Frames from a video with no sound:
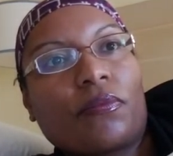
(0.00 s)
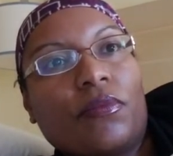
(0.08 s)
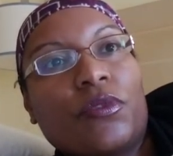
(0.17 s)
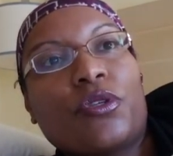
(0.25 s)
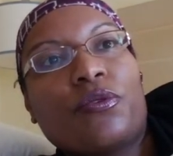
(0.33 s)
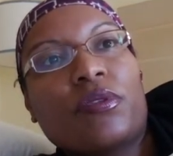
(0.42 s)

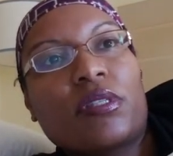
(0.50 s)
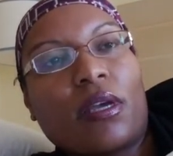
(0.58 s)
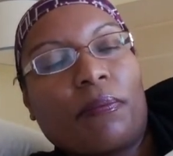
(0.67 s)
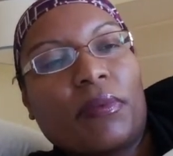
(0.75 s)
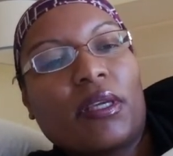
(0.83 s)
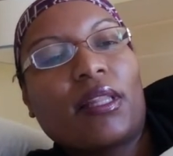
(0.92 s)
do
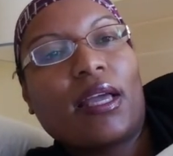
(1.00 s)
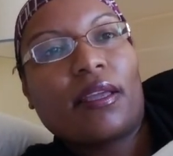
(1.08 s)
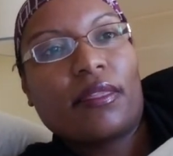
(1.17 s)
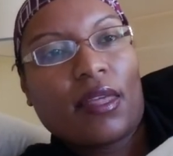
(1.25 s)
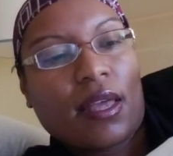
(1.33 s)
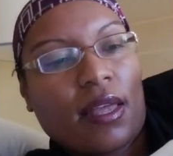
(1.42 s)
something like
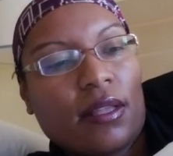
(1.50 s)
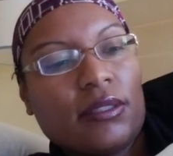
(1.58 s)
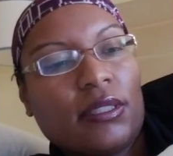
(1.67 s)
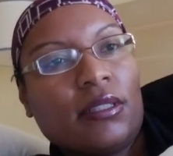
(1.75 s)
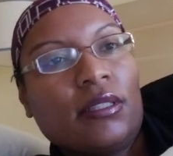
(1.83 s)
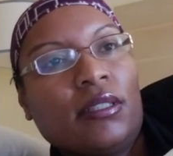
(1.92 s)
that
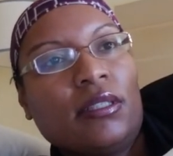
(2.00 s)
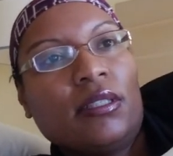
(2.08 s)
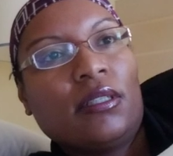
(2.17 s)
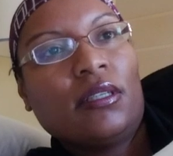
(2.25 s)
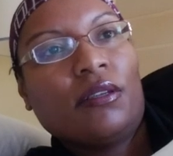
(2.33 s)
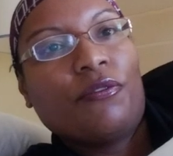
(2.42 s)

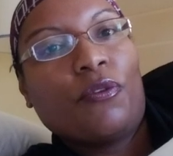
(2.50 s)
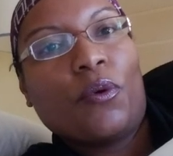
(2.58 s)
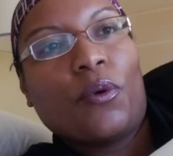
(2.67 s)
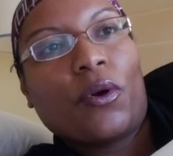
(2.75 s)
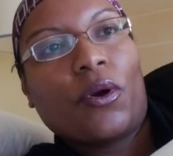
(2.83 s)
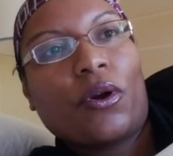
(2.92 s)

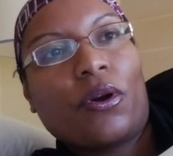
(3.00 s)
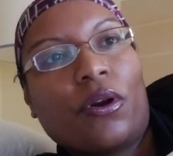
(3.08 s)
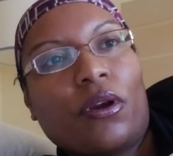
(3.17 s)
for